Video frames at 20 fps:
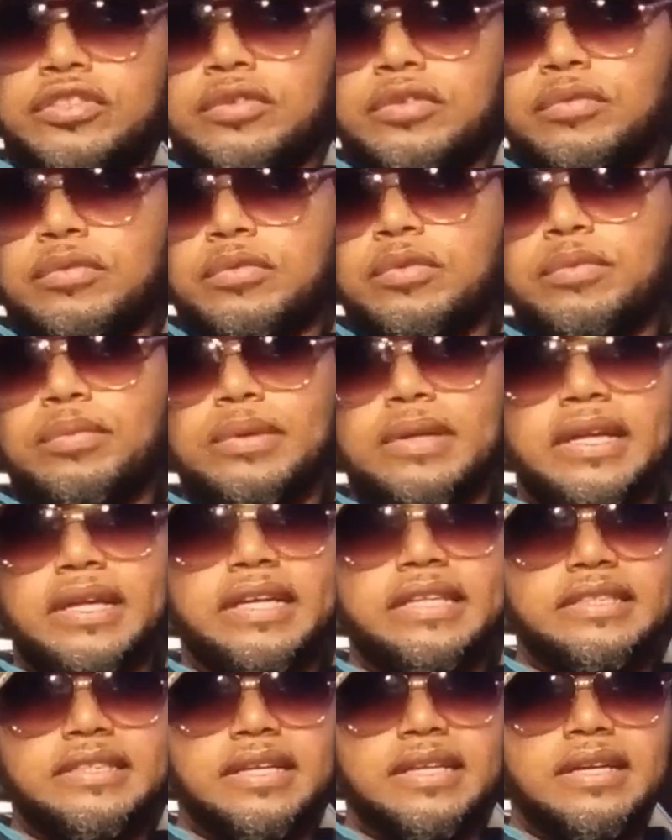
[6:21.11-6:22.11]

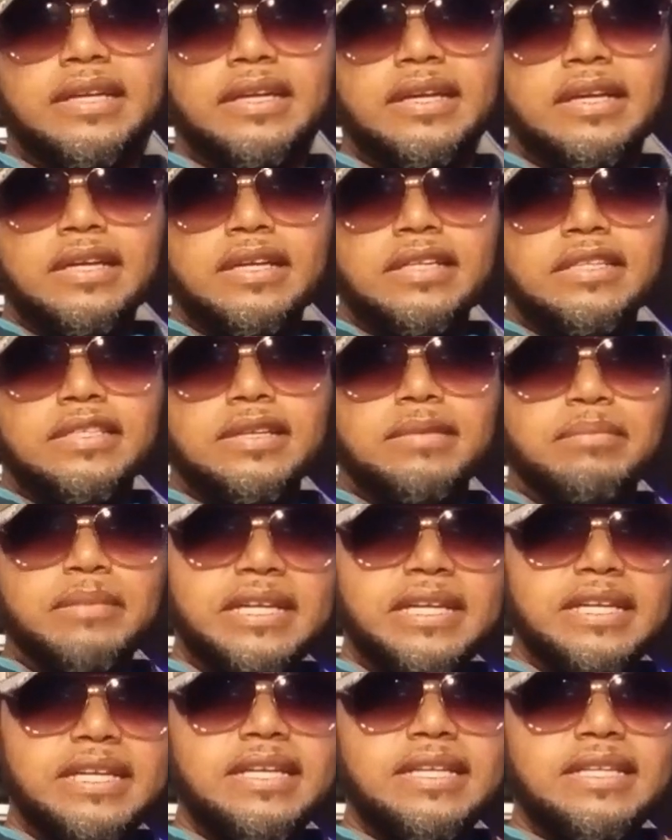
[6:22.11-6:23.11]
playset. To
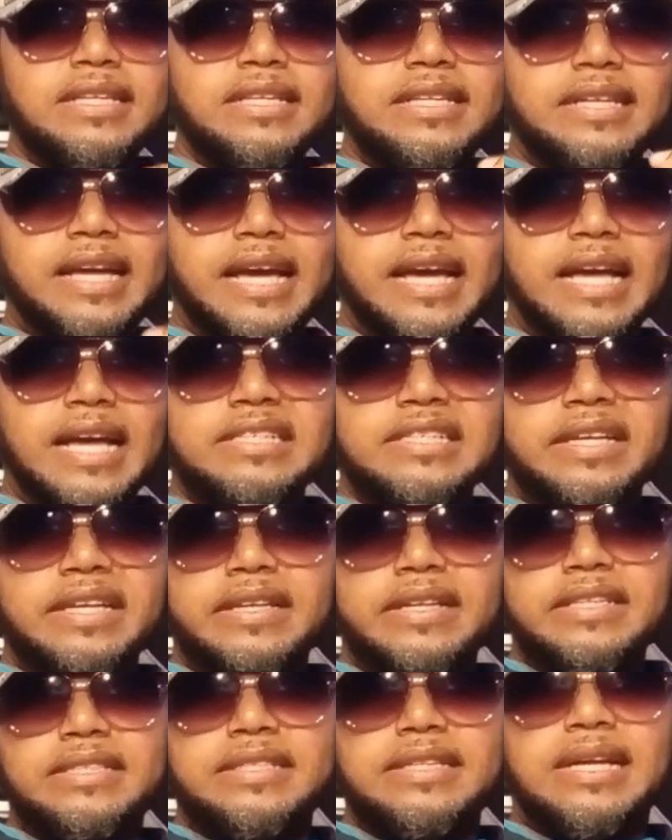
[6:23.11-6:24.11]
me, Catslair
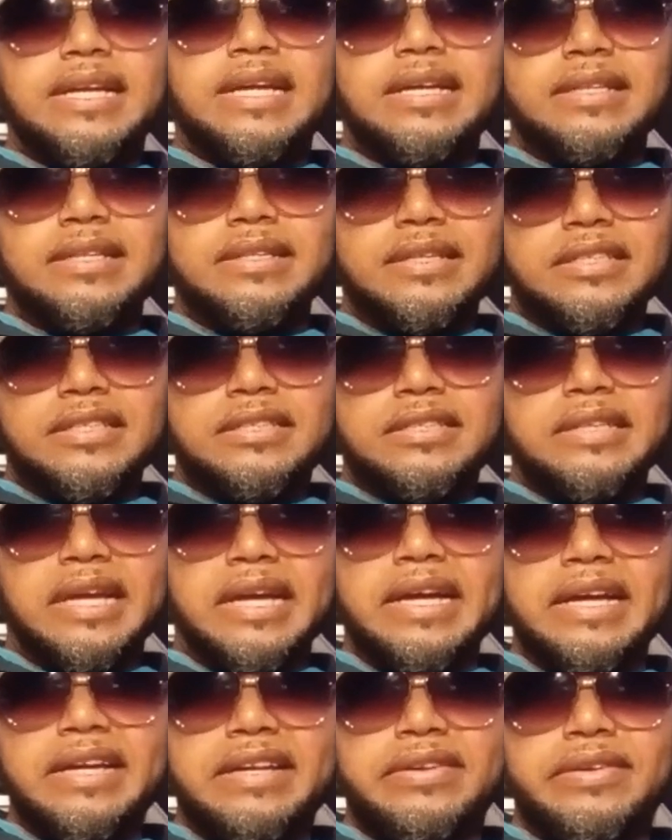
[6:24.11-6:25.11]
is now the
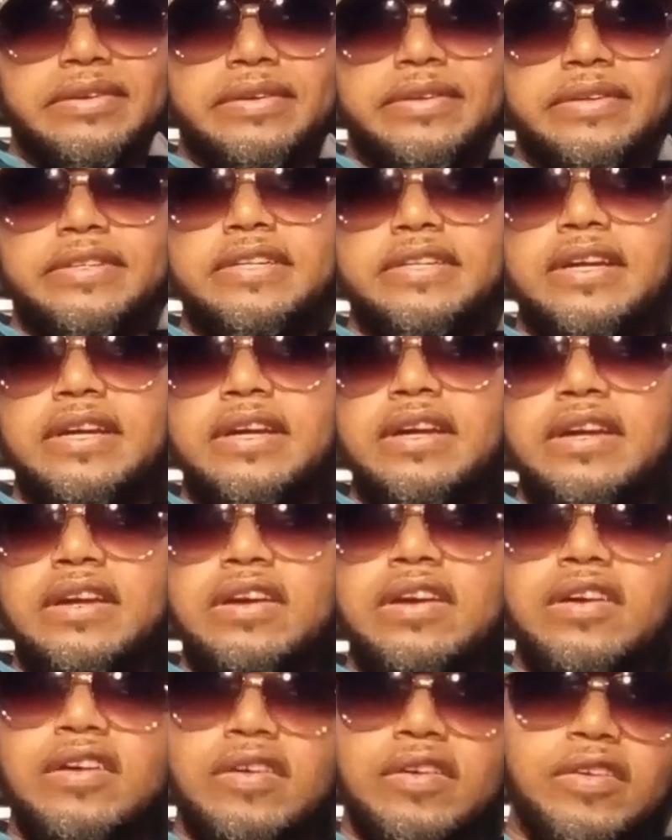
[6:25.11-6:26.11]
standards
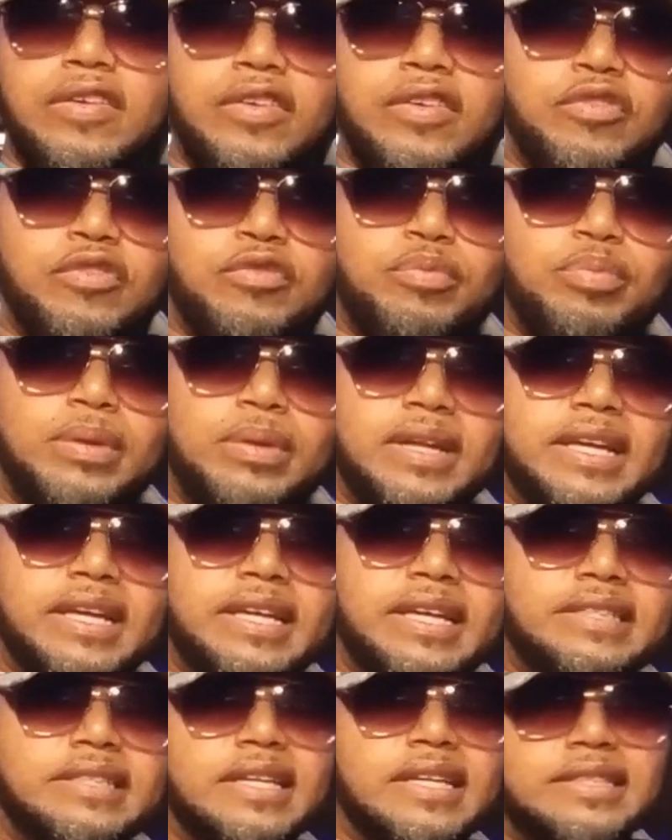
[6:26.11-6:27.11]
of
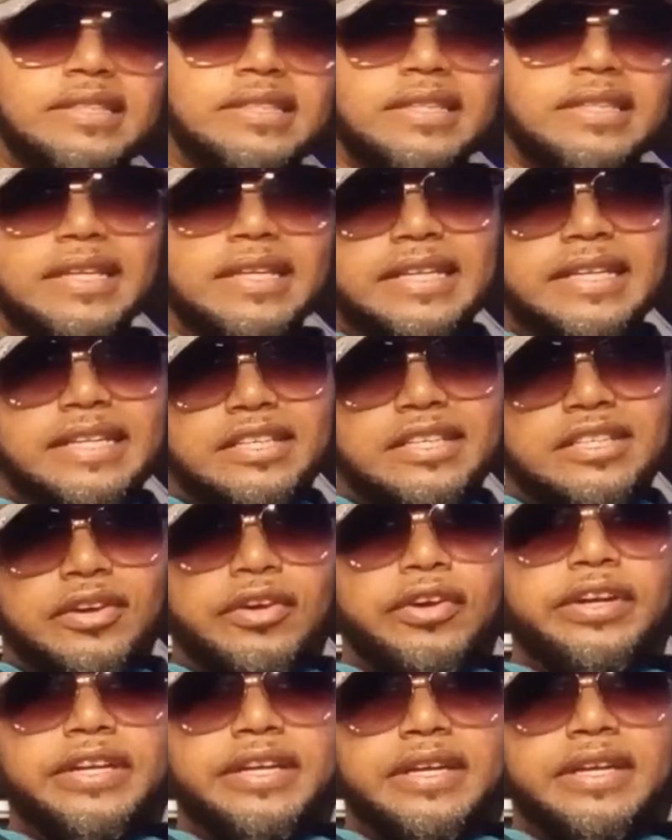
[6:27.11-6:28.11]
playsets.
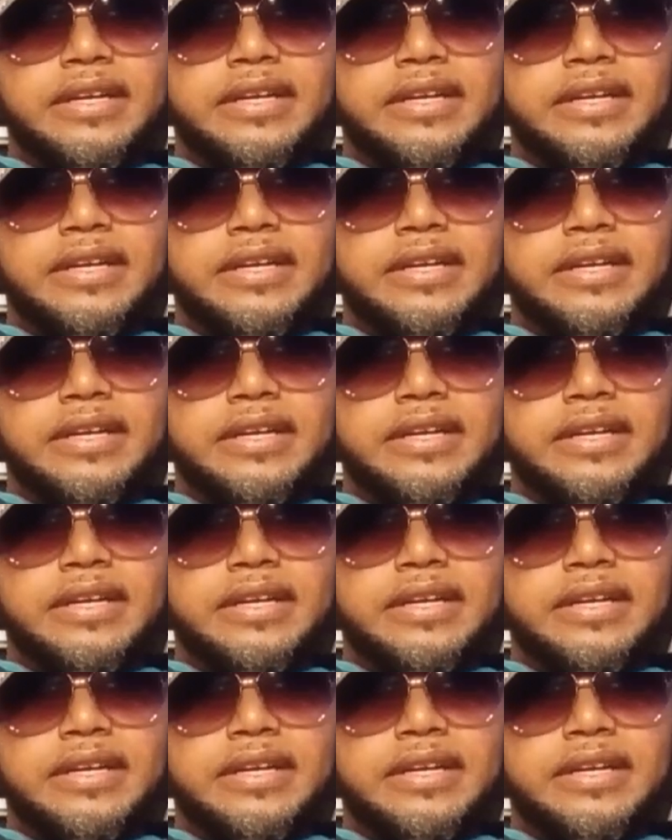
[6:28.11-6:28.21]
Eternia